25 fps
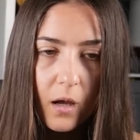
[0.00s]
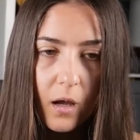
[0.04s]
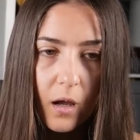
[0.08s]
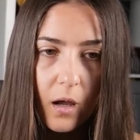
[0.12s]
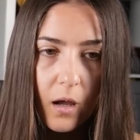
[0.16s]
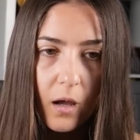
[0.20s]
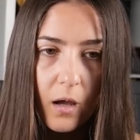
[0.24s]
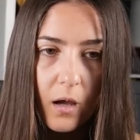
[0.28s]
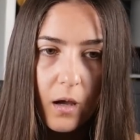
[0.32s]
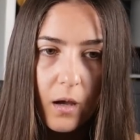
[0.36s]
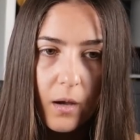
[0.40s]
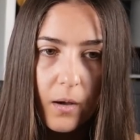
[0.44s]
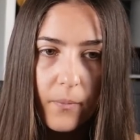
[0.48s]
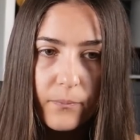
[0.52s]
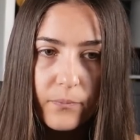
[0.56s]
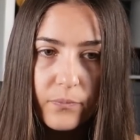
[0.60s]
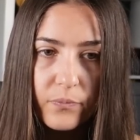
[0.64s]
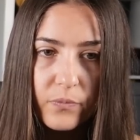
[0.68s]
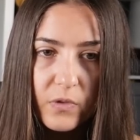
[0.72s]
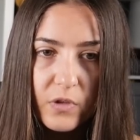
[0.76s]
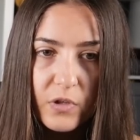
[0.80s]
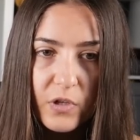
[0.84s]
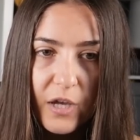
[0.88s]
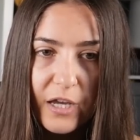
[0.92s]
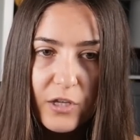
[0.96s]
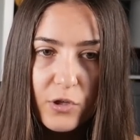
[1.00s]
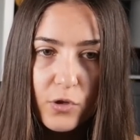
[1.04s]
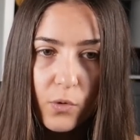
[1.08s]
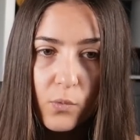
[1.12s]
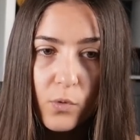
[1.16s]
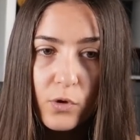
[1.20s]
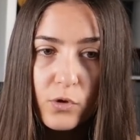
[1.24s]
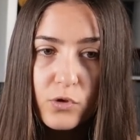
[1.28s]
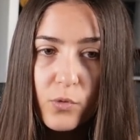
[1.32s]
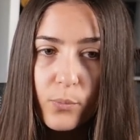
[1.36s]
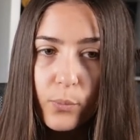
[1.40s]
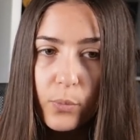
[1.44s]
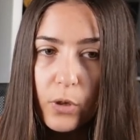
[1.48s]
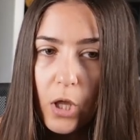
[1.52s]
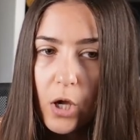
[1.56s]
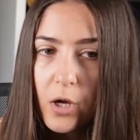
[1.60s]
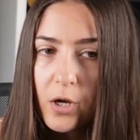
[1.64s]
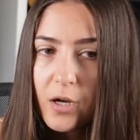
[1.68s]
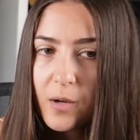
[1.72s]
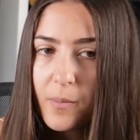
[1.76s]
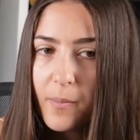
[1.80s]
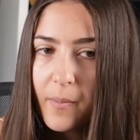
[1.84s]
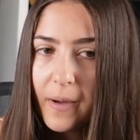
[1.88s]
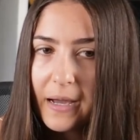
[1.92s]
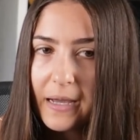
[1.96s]
I don't want to
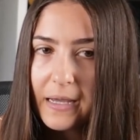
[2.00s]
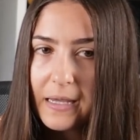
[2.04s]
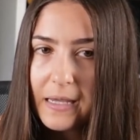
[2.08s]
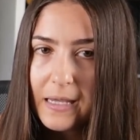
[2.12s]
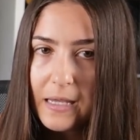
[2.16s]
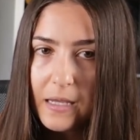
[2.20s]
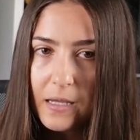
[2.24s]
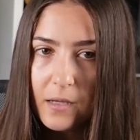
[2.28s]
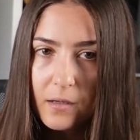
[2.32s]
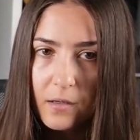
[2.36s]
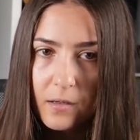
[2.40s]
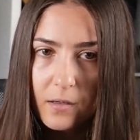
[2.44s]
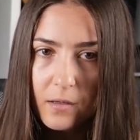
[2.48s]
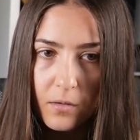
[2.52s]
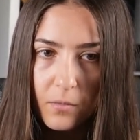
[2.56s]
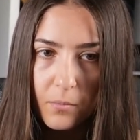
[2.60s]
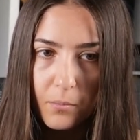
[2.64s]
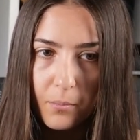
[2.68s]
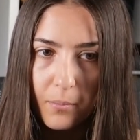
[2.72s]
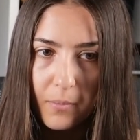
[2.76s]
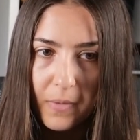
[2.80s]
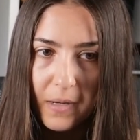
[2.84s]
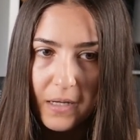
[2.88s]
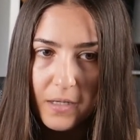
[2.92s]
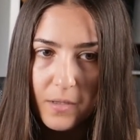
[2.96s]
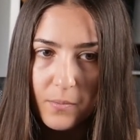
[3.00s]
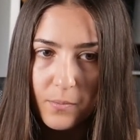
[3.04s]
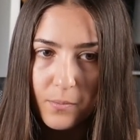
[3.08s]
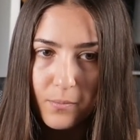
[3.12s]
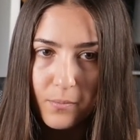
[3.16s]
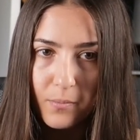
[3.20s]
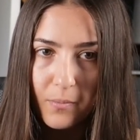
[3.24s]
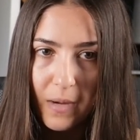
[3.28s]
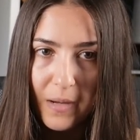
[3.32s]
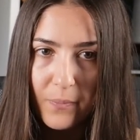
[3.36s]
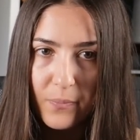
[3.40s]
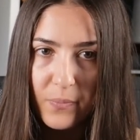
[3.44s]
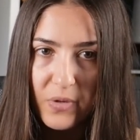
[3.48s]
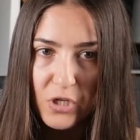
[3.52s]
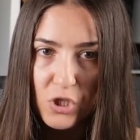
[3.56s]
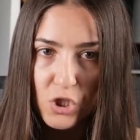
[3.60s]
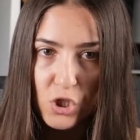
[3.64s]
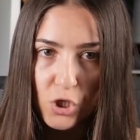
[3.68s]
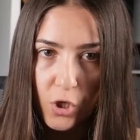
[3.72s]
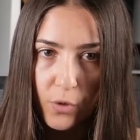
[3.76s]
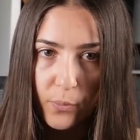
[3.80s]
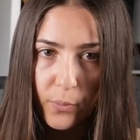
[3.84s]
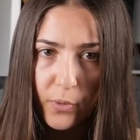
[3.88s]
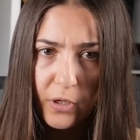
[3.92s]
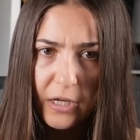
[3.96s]
block my
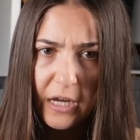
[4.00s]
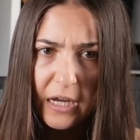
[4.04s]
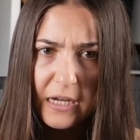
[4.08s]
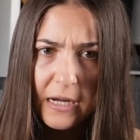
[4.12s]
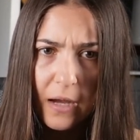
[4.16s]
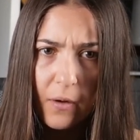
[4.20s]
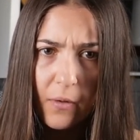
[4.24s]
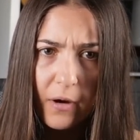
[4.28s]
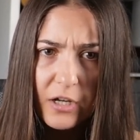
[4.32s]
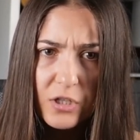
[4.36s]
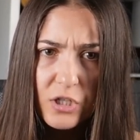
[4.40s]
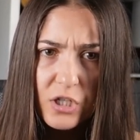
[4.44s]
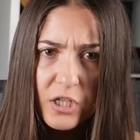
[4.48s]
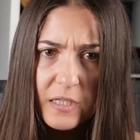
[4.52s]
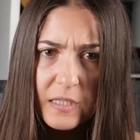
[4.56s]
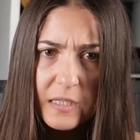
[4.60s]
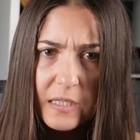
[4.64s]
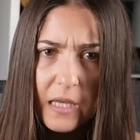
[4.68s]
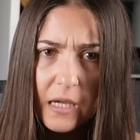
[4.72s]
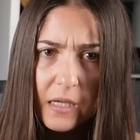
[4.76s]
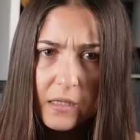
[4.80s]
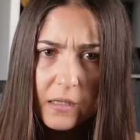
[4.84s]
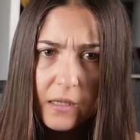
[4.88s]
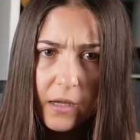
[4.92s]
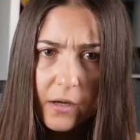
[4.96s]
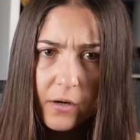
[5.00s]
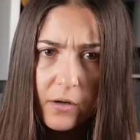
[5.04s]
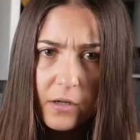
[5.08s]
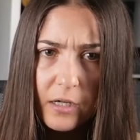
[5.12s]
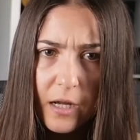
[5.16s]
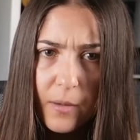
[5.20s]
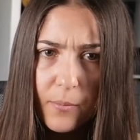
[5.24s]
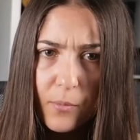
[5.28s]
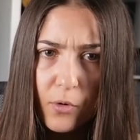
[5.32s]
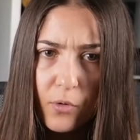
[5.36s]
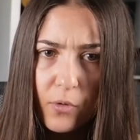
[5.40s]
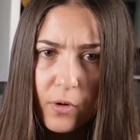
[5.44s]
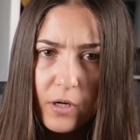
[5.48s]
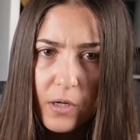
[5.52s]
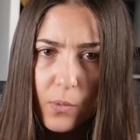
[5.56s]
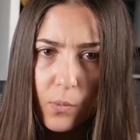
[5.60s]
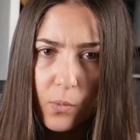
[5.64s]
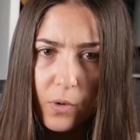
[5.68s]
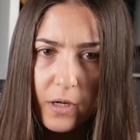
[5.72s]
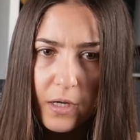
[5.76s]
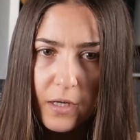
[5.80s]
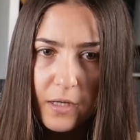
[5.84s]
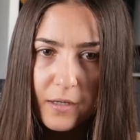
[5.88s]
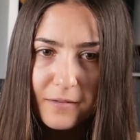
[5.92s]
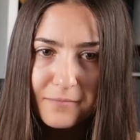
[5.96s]
bishop. Okay, now I just take there and I'm already
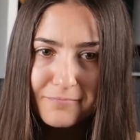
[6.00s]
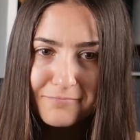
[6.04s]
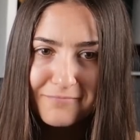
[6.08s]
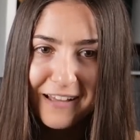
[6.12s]
winning.